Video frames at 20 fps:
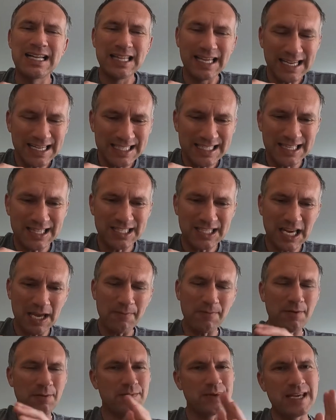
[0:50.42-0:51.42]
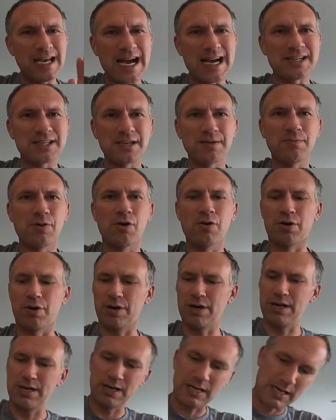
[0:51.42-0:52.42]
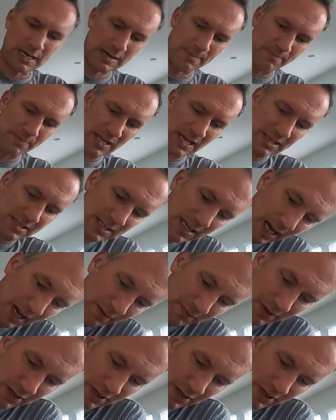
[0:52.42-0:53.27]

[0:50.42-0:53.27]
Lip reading: Like I said, this came from Yata Motor, and it's kind